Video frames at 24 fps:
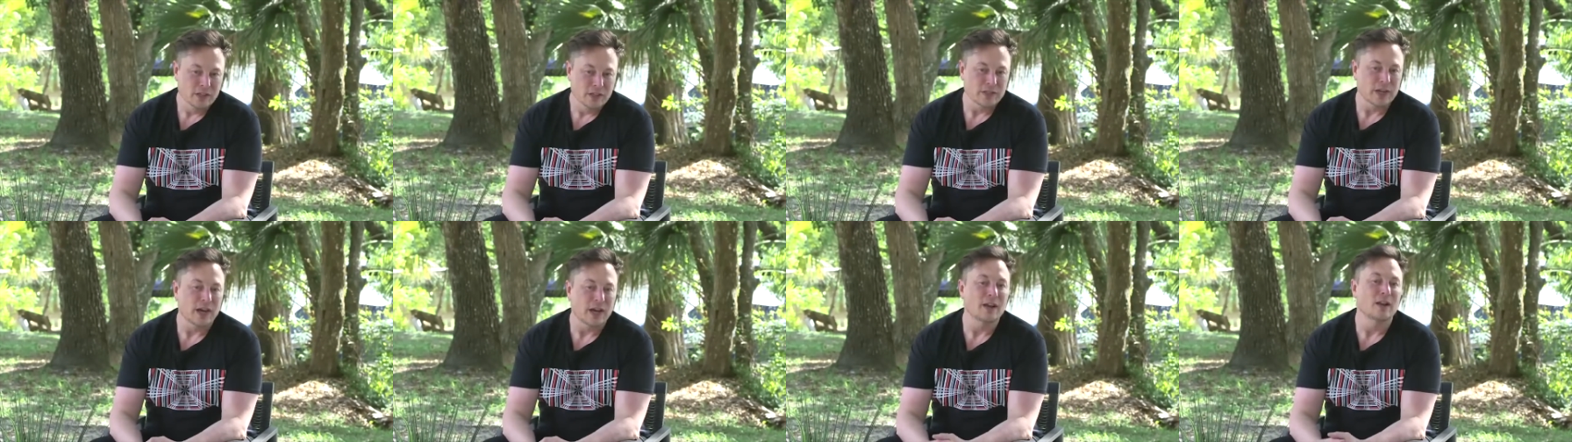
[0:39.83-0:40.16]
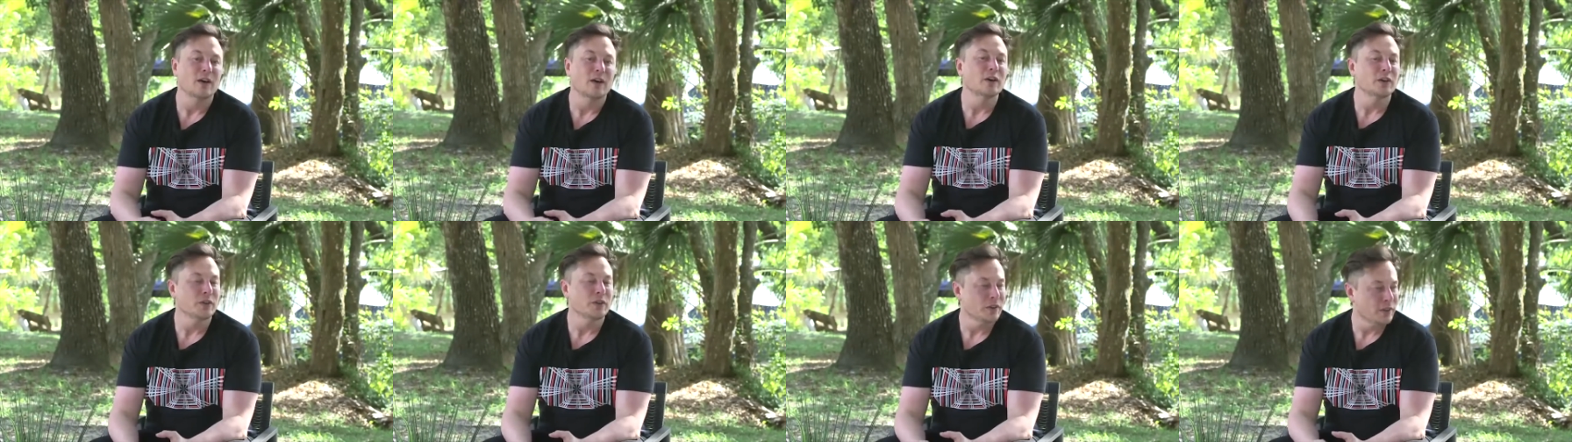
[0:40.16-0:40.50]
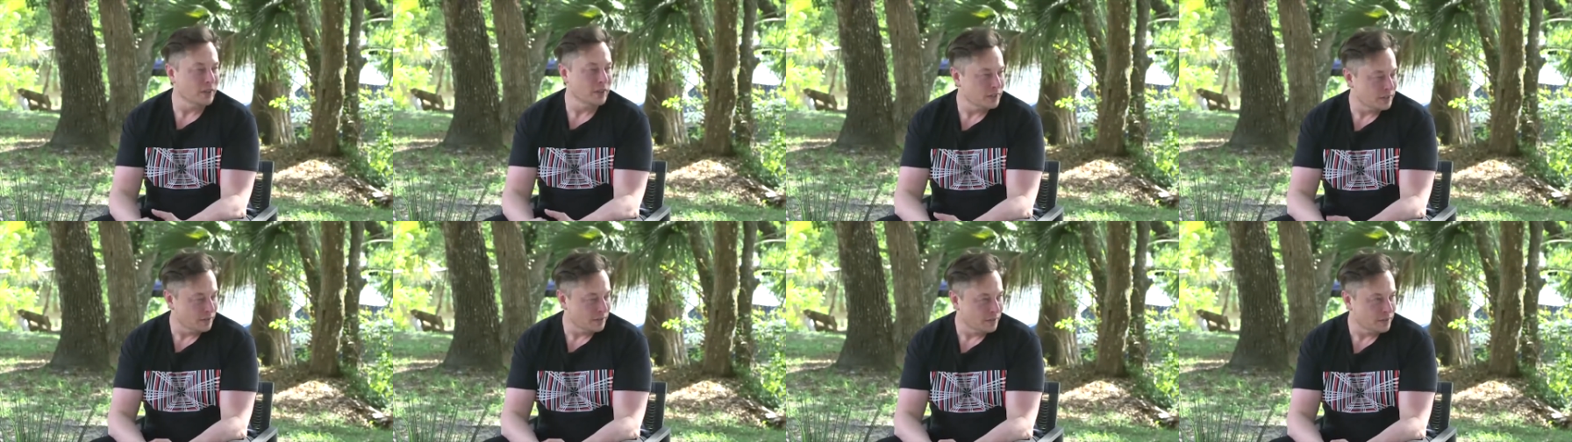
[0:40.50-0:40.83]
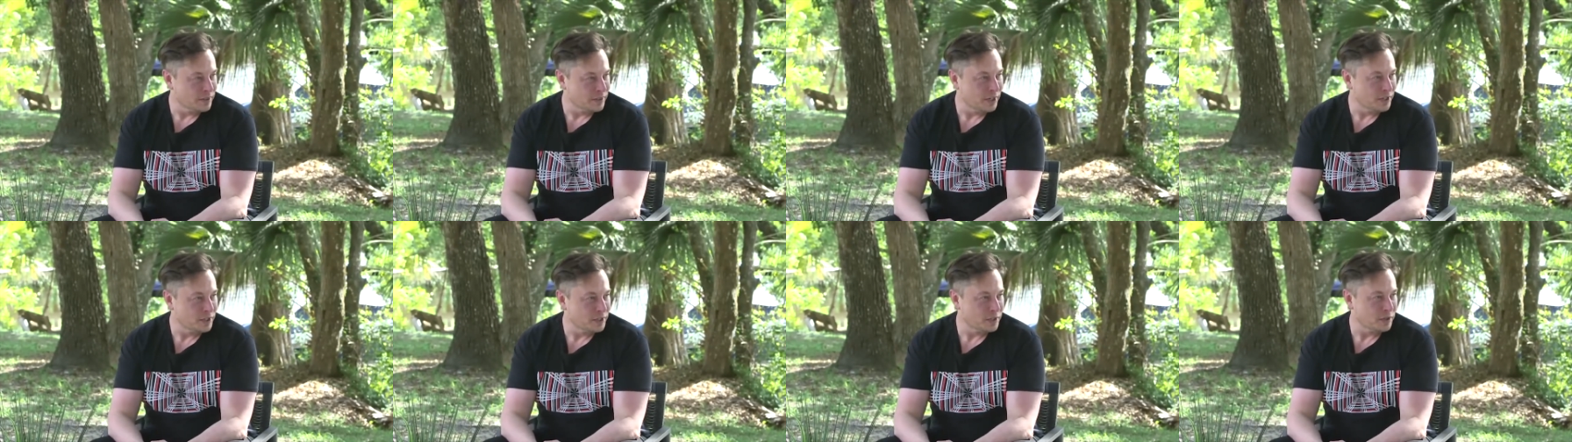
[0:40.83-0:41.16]
so how long do you think
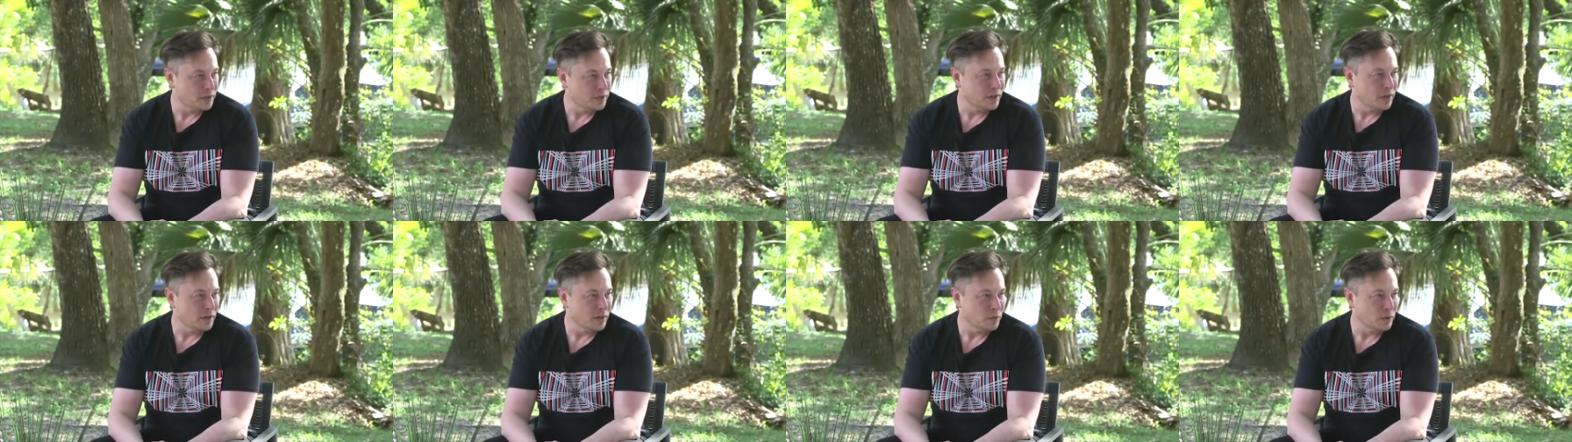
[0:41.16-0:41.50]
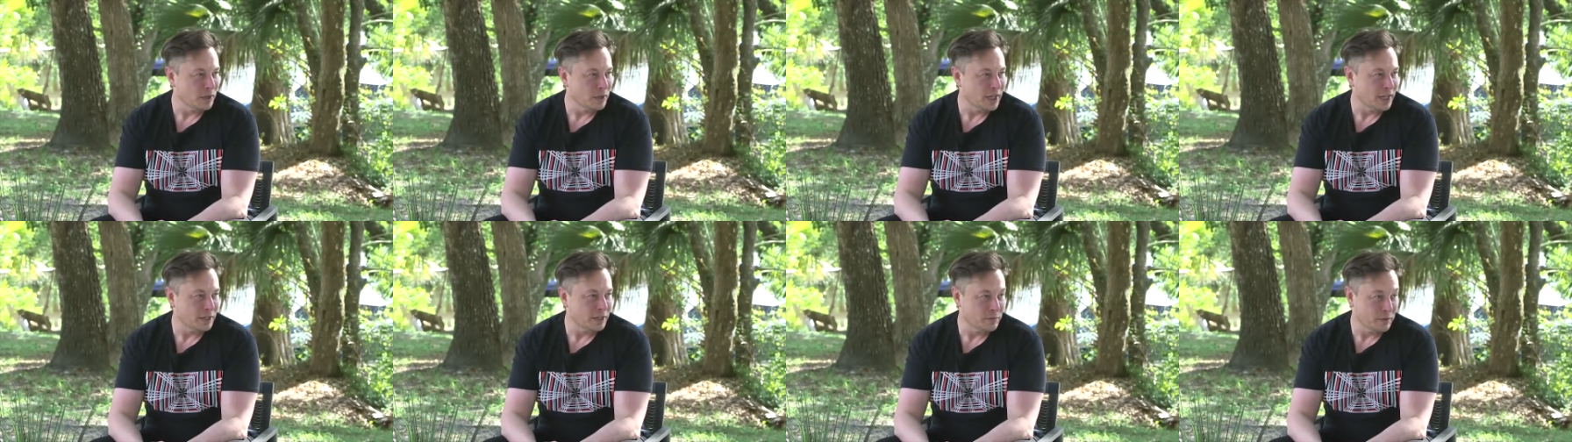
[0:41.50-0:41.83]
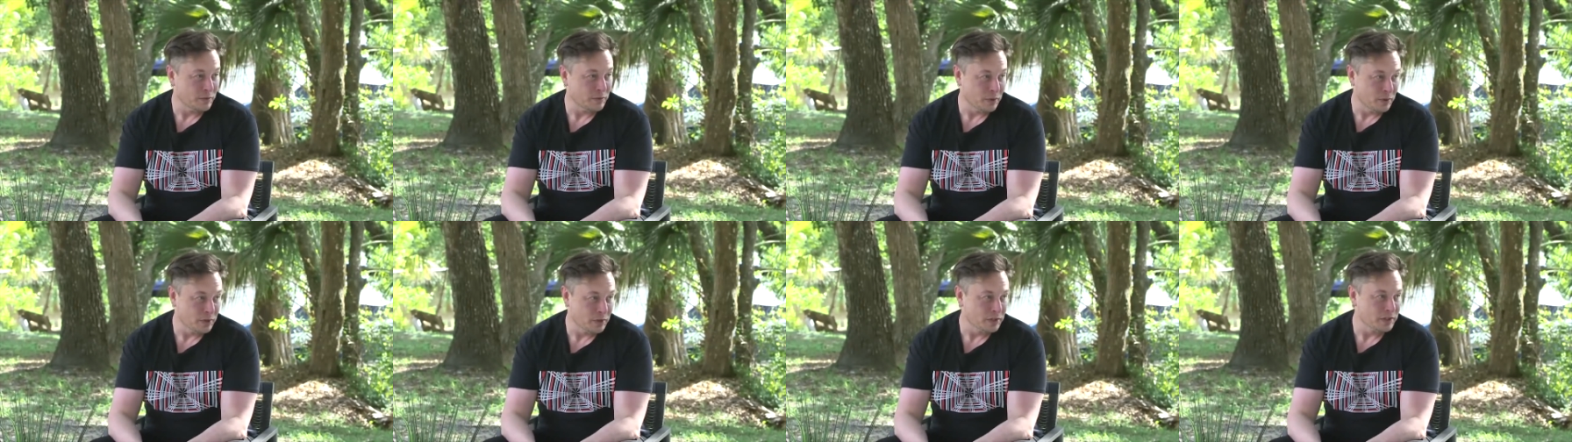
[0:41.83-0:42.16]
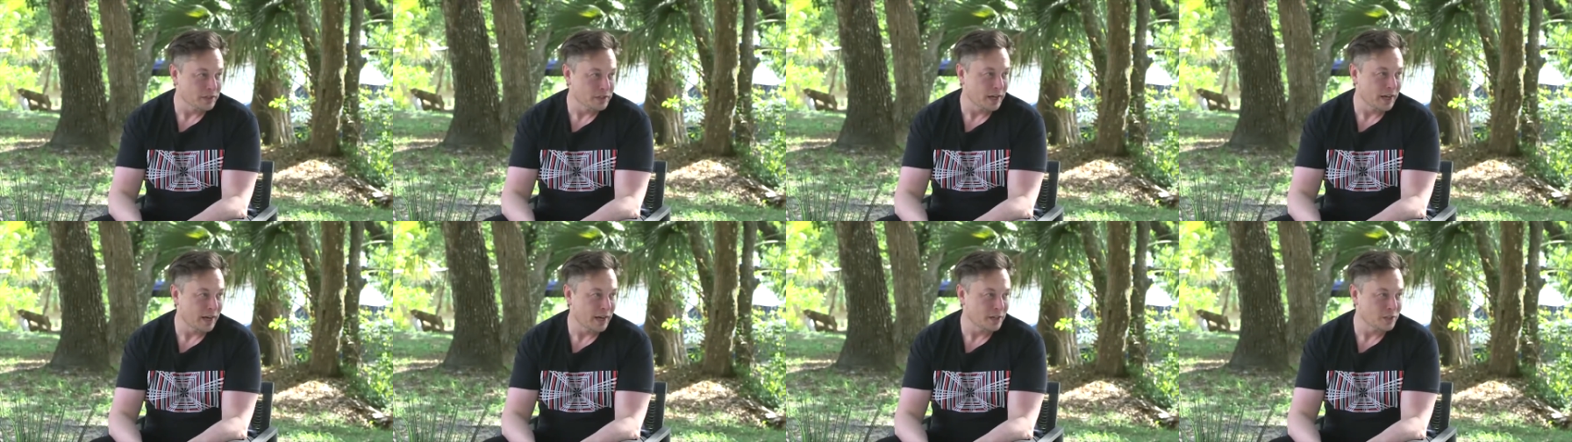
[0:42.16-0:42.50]
civilization will last before
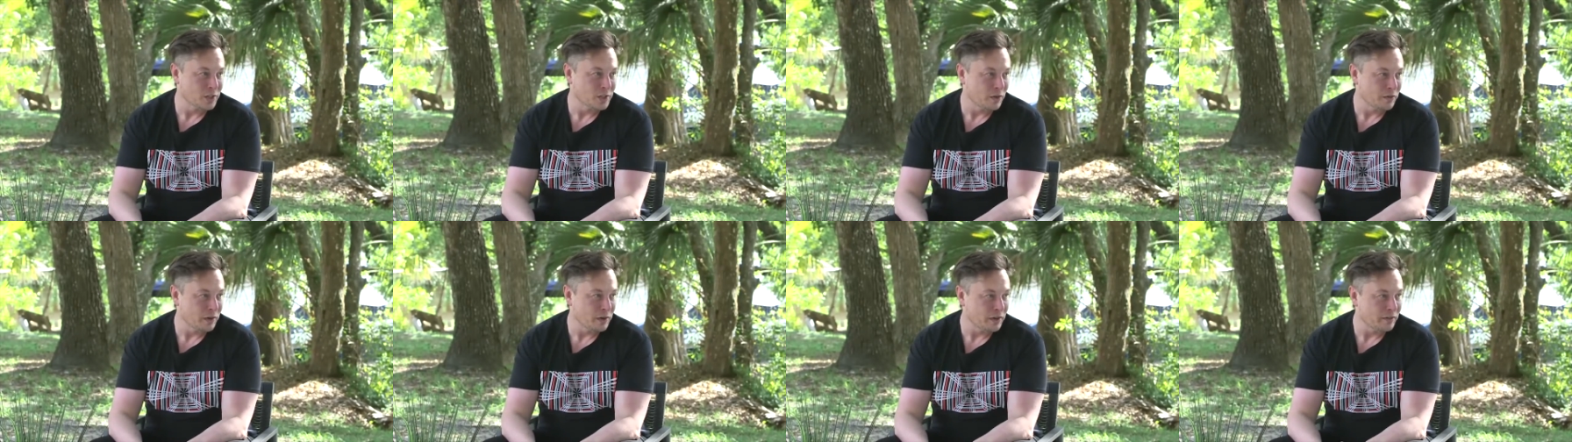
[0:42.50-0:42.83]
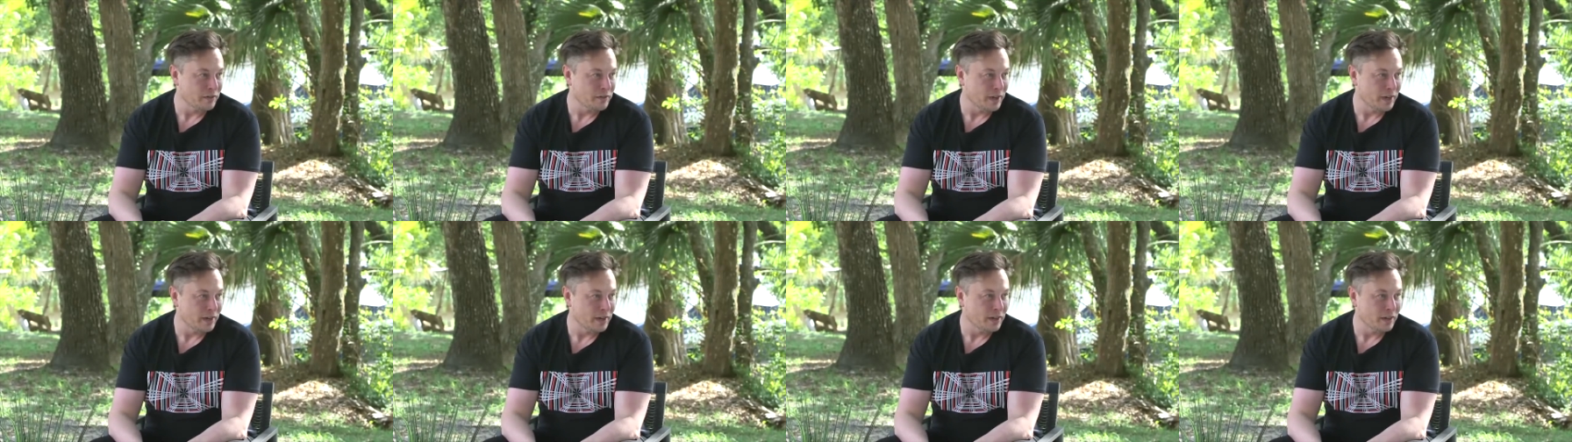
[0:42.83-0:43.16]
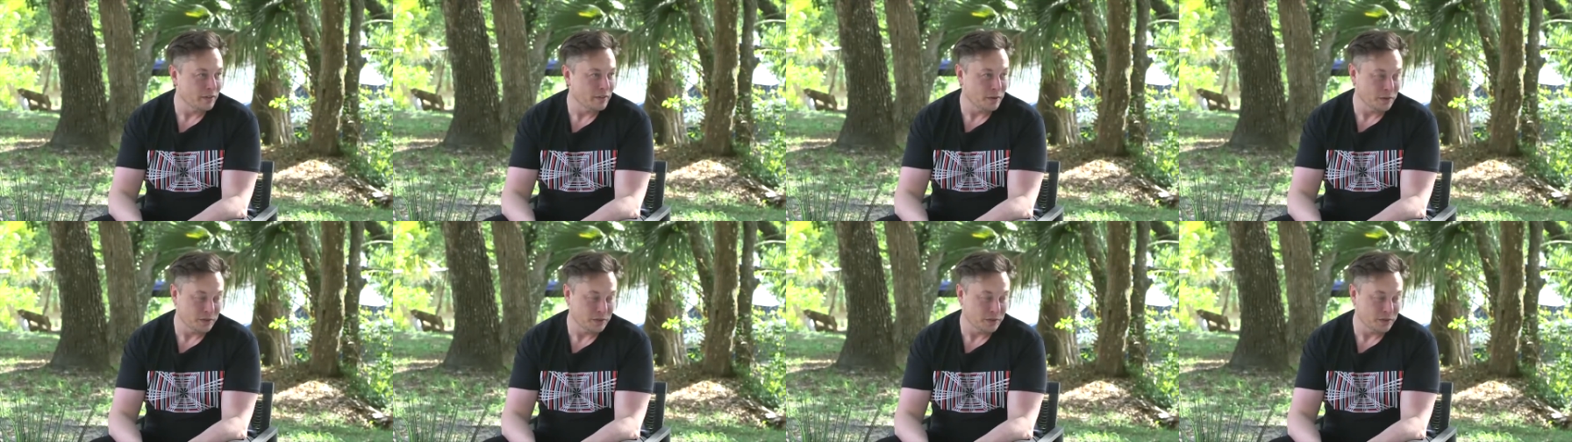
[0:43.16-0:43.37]
there's a catastrophic event?